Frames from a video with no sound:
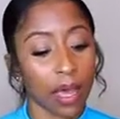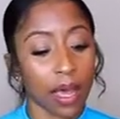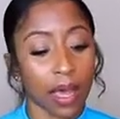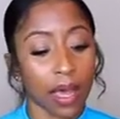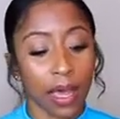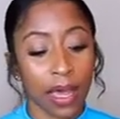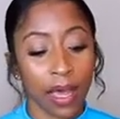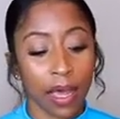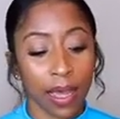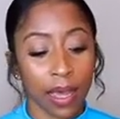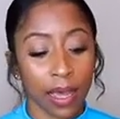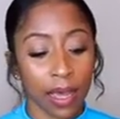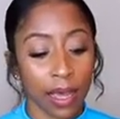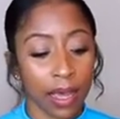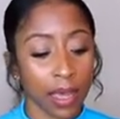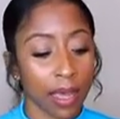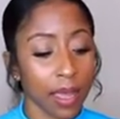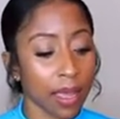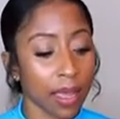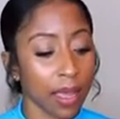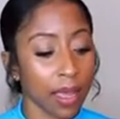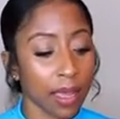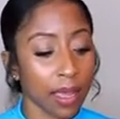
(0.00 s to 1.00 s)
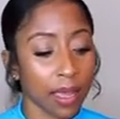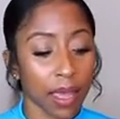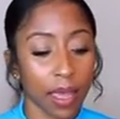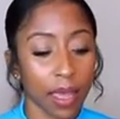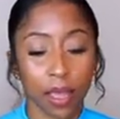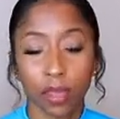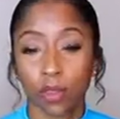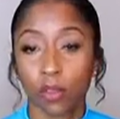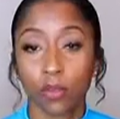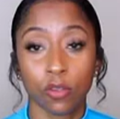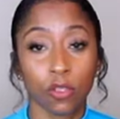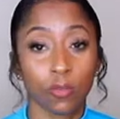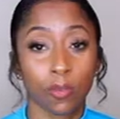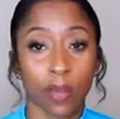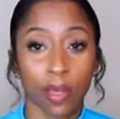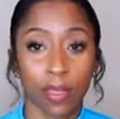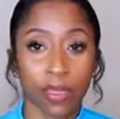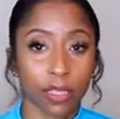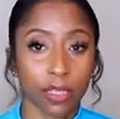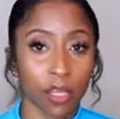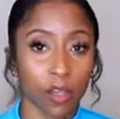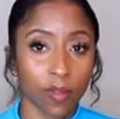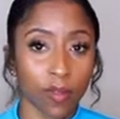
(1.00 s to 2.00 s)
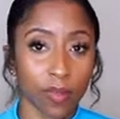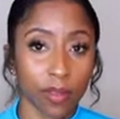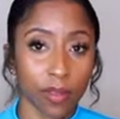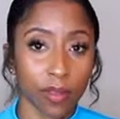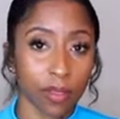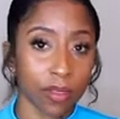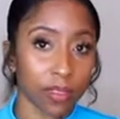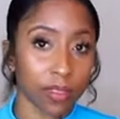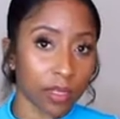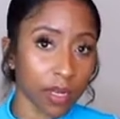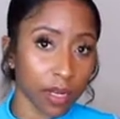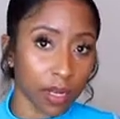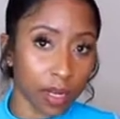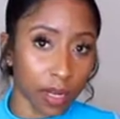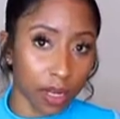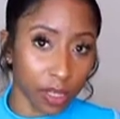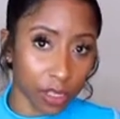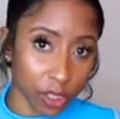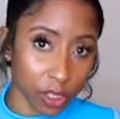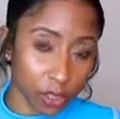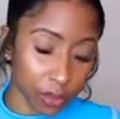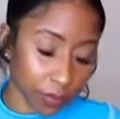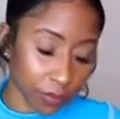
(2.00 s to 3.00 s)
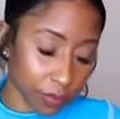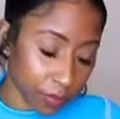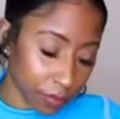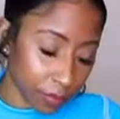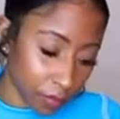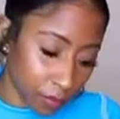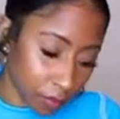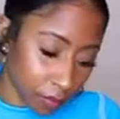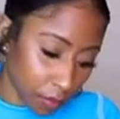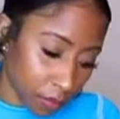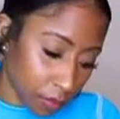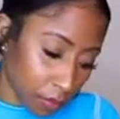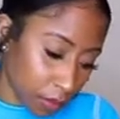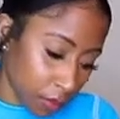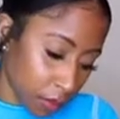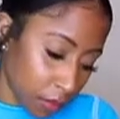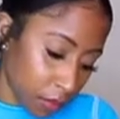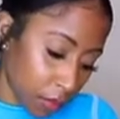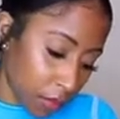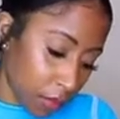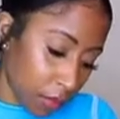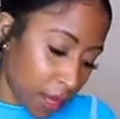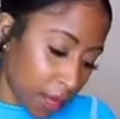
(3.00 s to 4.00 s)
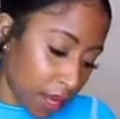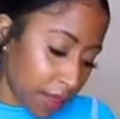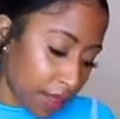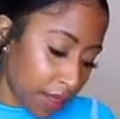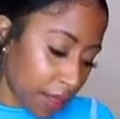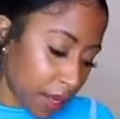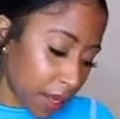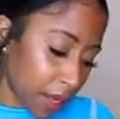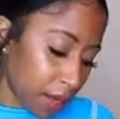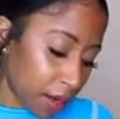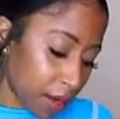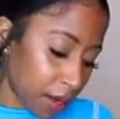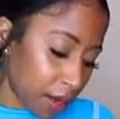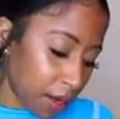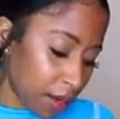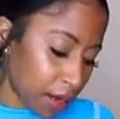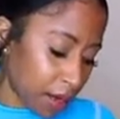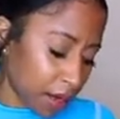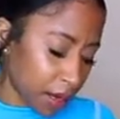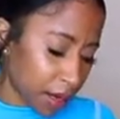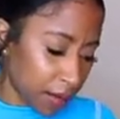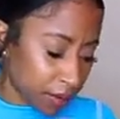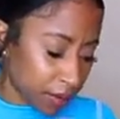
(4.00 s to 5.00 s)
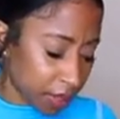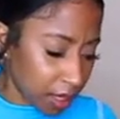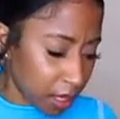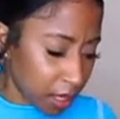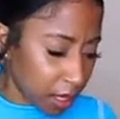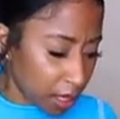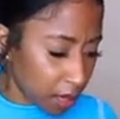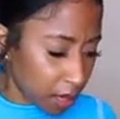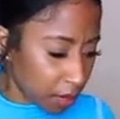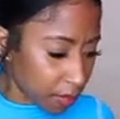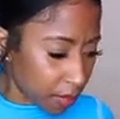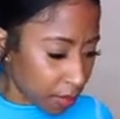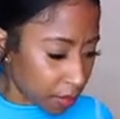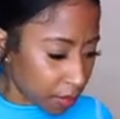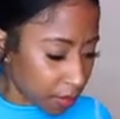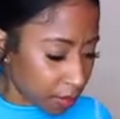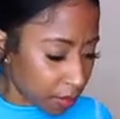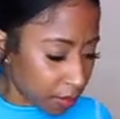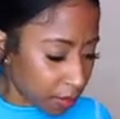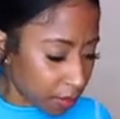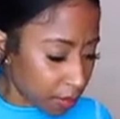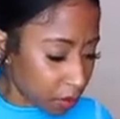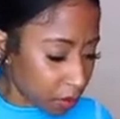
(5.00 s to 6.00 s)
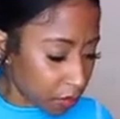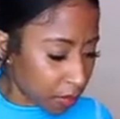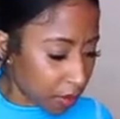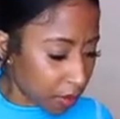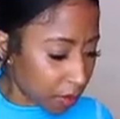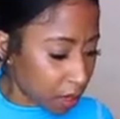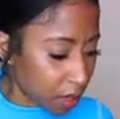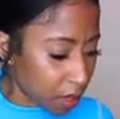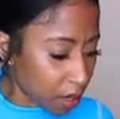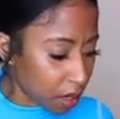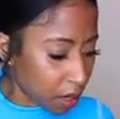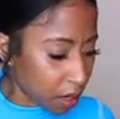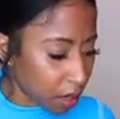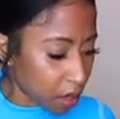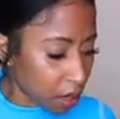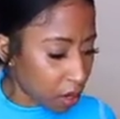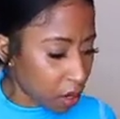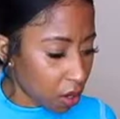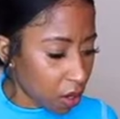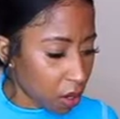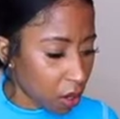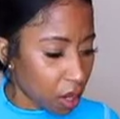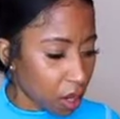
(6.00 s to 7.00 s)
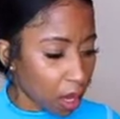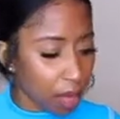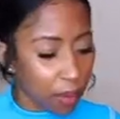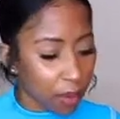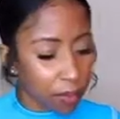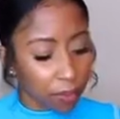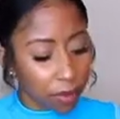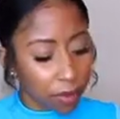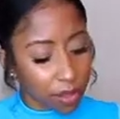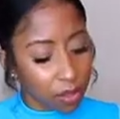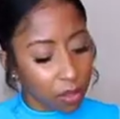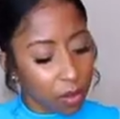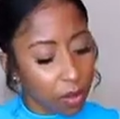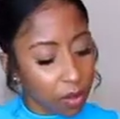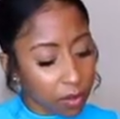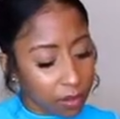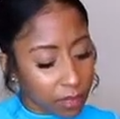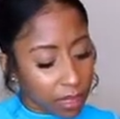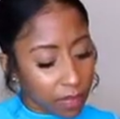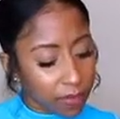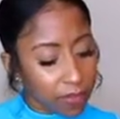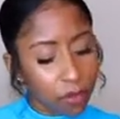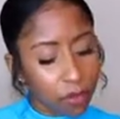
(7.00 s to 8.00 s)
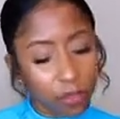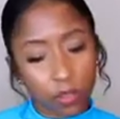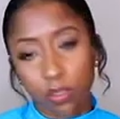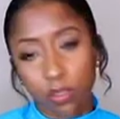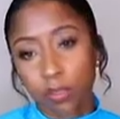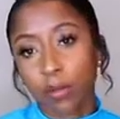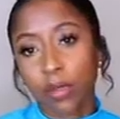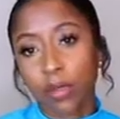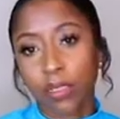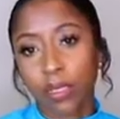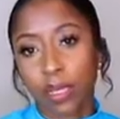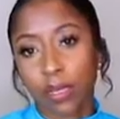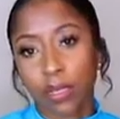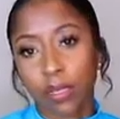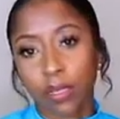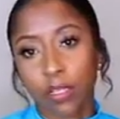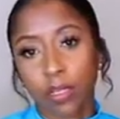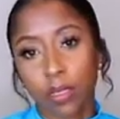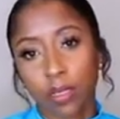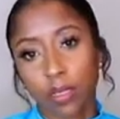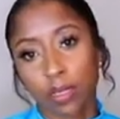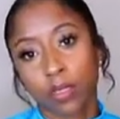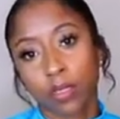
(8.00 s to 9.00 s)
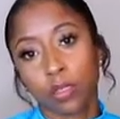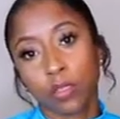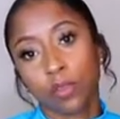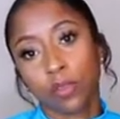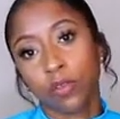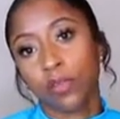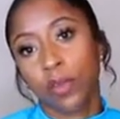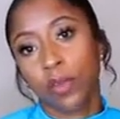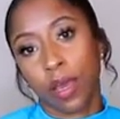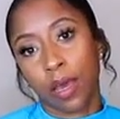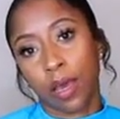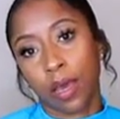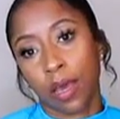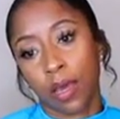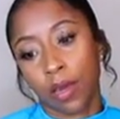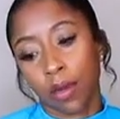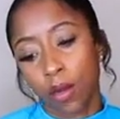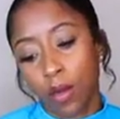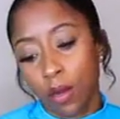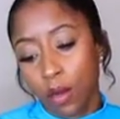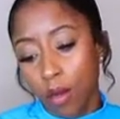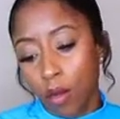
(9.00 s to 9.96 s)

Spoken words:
I can't lose myself in this connection. And then I was thinking about something over here with the whole Seven of Swords energy that you've had,